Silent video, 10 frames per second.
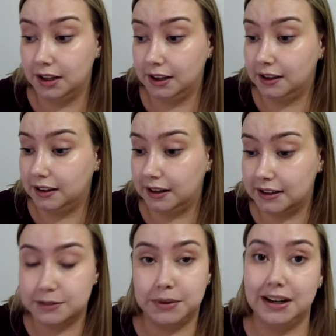It has
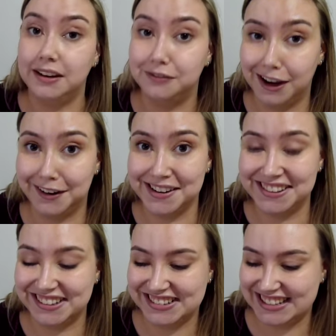been a very
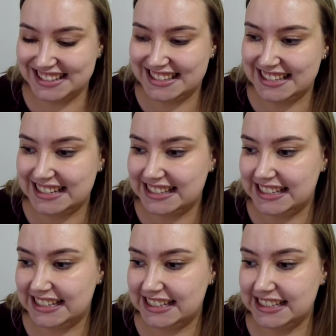long 6
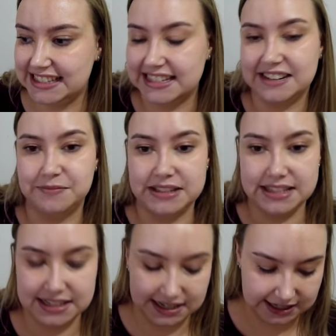years that I've been
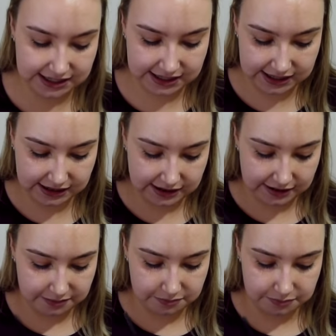studying,
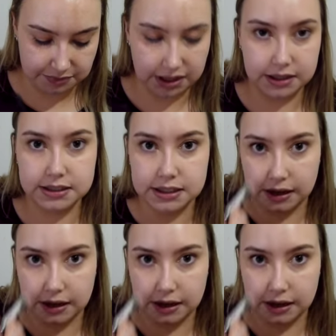but